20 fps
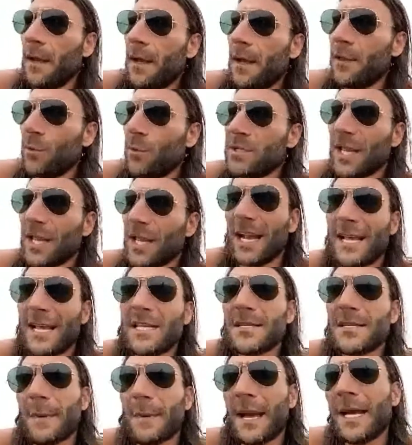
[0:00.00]
There was a lot of
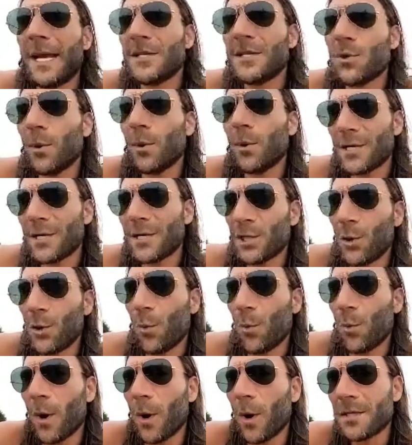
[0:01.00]
kids in my high school actually
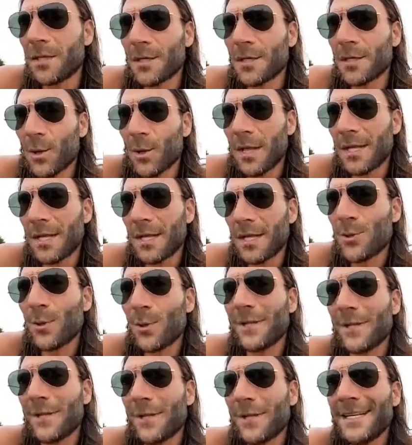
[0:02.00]
who wanted to go to that school
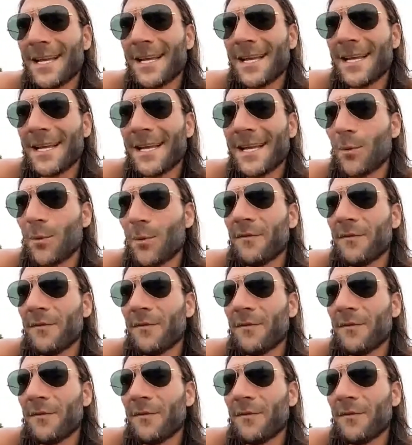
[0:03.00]
and didn't get in, and I